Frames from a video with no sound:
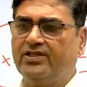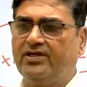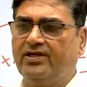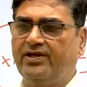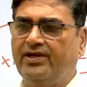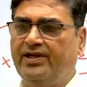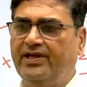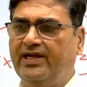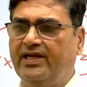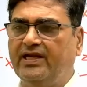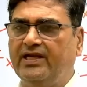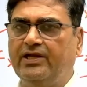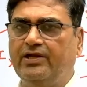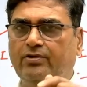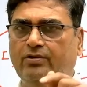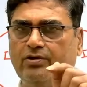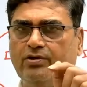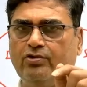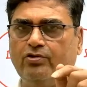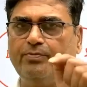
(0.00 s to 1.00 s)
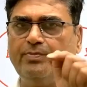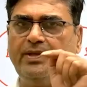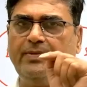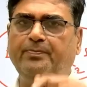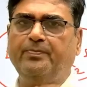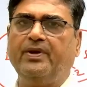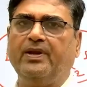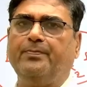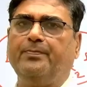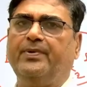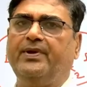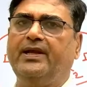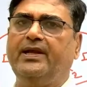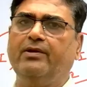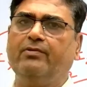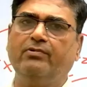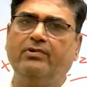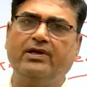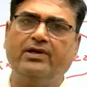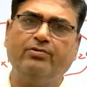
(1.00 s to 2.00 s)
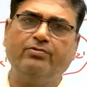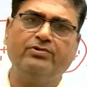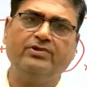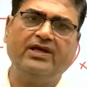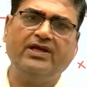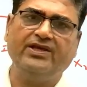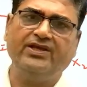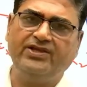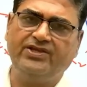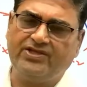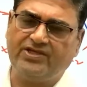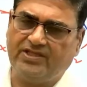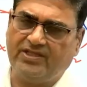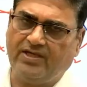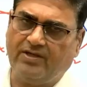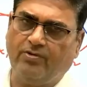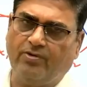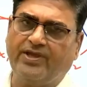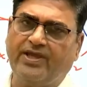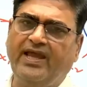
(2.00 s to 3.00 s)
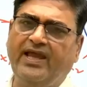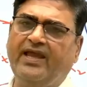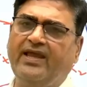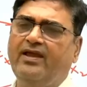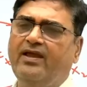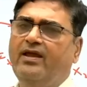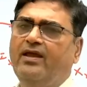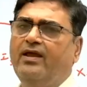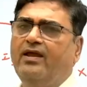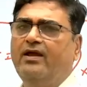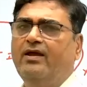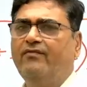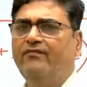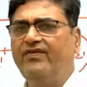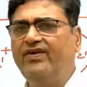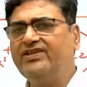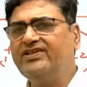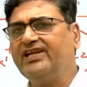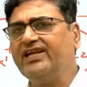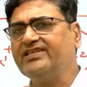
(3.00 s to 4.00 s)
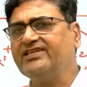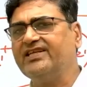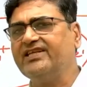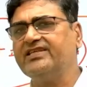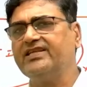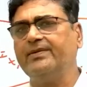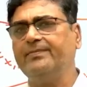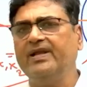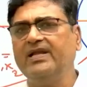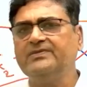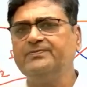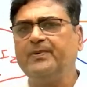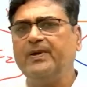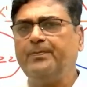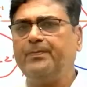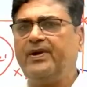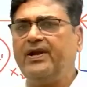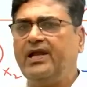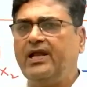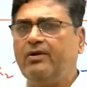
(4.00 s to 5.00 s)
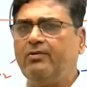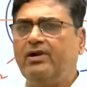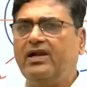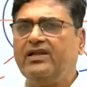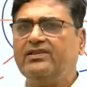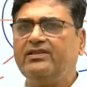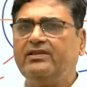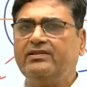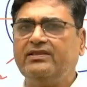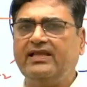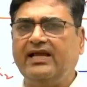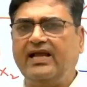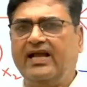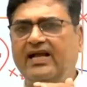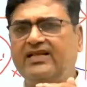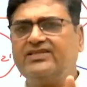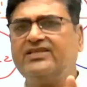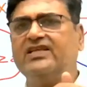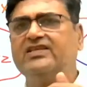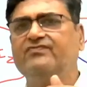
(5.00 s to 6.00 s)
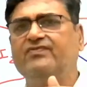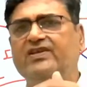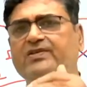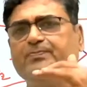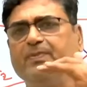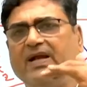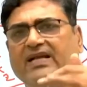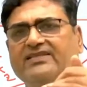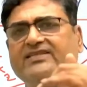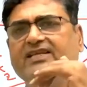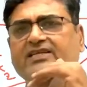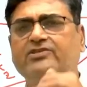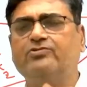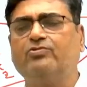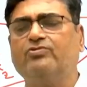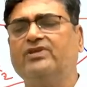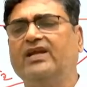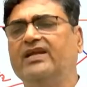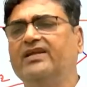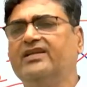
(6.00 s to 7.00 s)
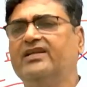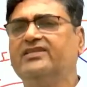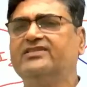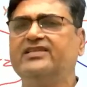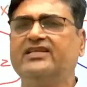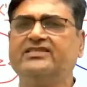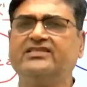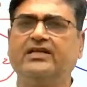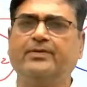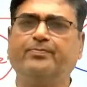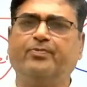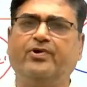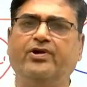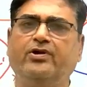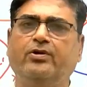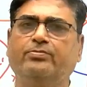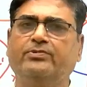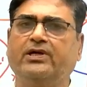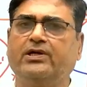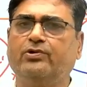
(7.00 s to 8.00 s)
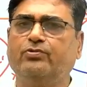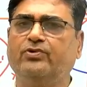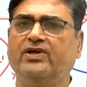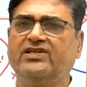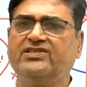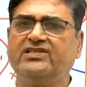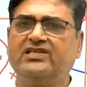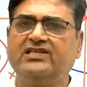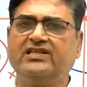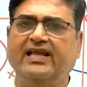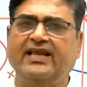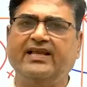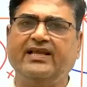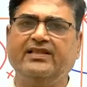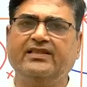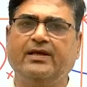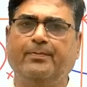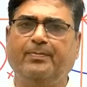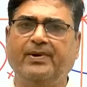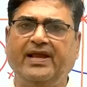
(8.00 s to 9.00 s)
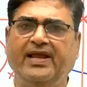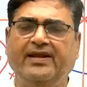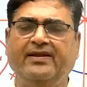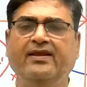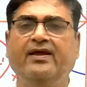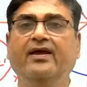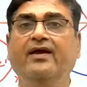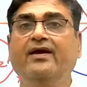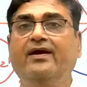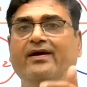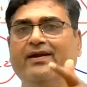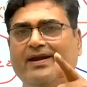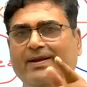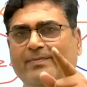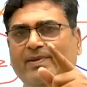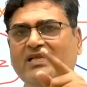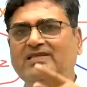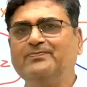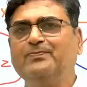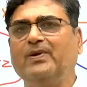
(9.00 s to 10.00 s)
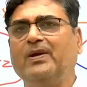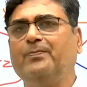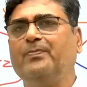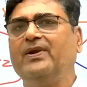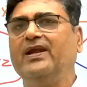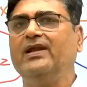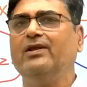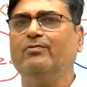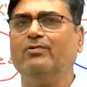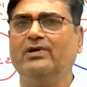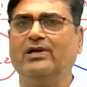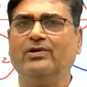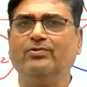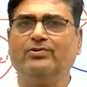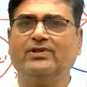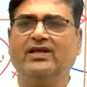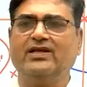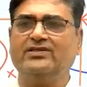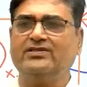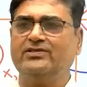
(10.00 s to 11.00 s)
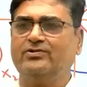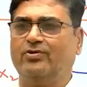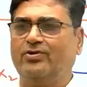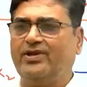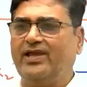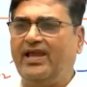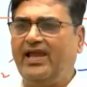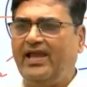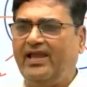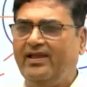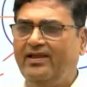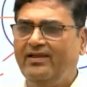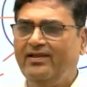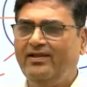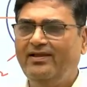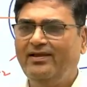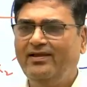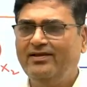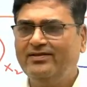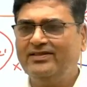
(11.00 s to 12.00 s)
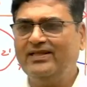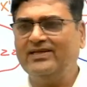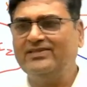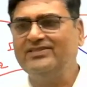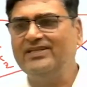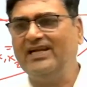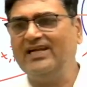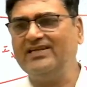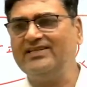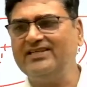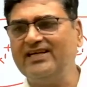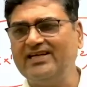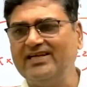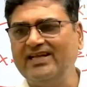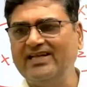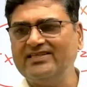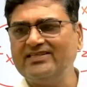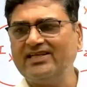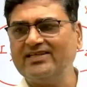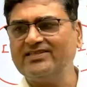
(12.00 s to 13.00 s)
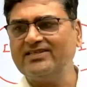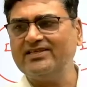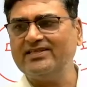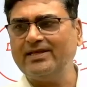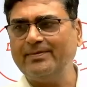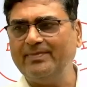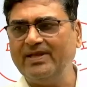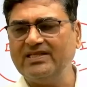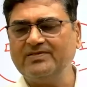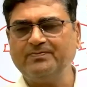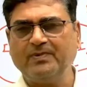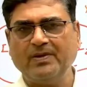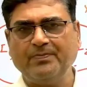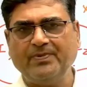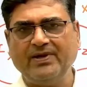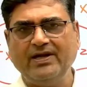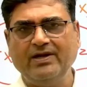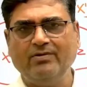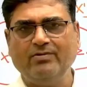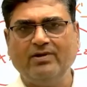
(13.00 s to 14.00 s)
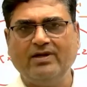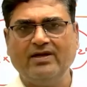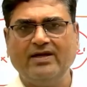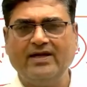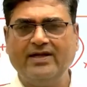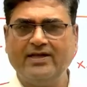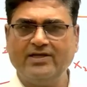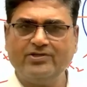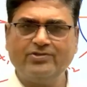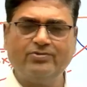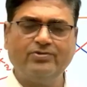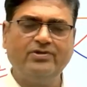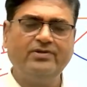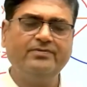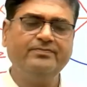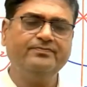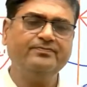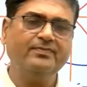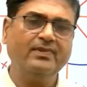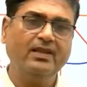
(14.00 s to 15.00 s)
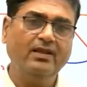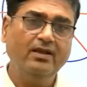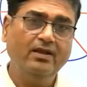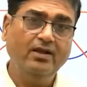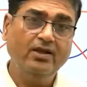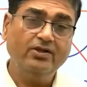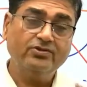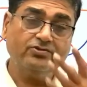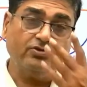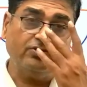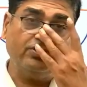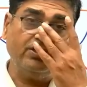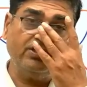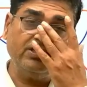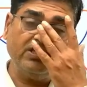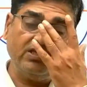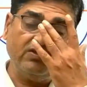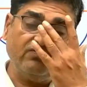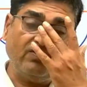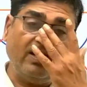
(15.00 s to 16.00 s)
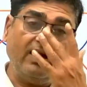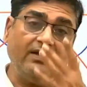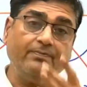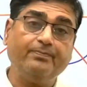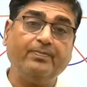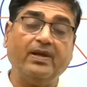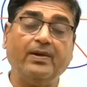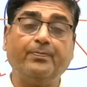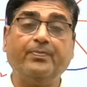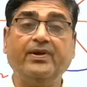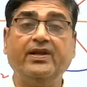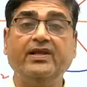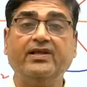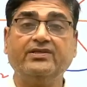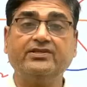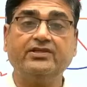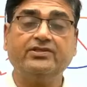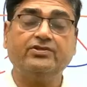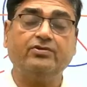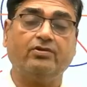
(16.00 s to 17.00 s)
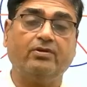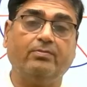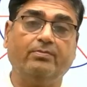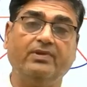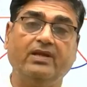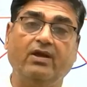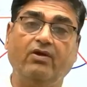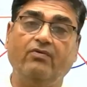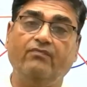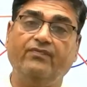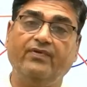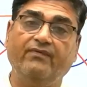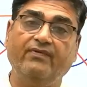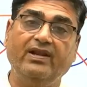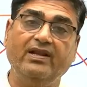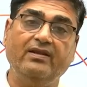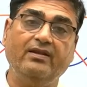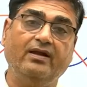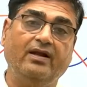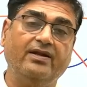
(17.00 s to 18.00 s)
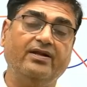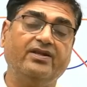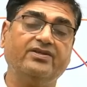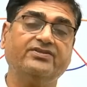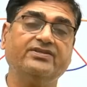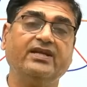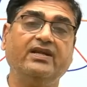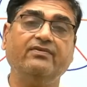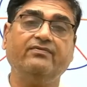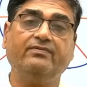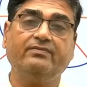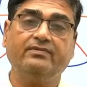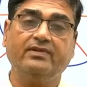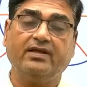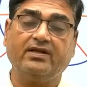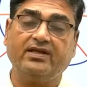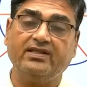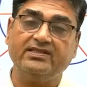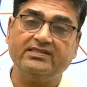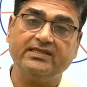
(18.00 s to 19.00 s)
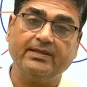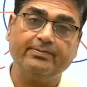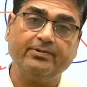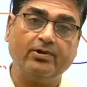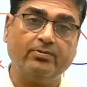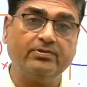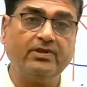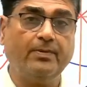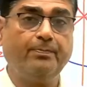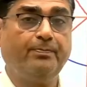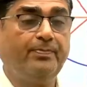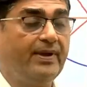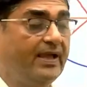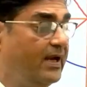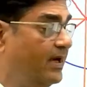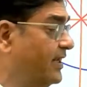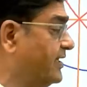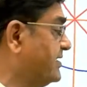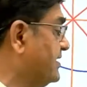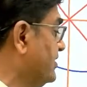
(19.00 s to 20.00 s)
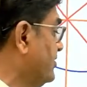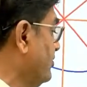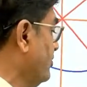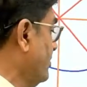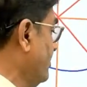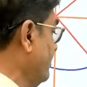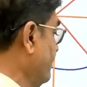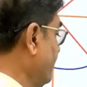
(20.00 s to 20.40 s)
Need not to be perpendicular to each other. Okay. Which axis remains perpendicular? The axis which passes through the intersection point of the two axes lying in the plane remains perpendicular to the axis. Okay. The zz dash axis remains perpendicular. Understood? So this is what perpendicular theorem. Now we will understand the concept of the parallel theorem.